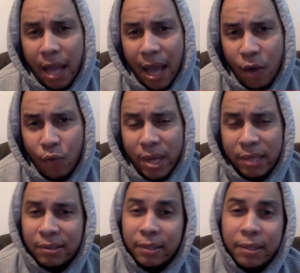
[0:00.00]
Out
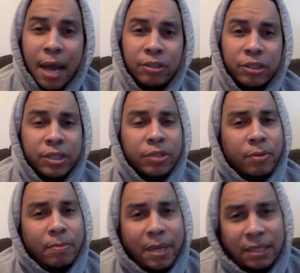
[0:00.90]
west, the Dodgers are still
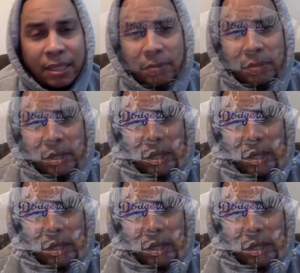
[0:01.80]
the best team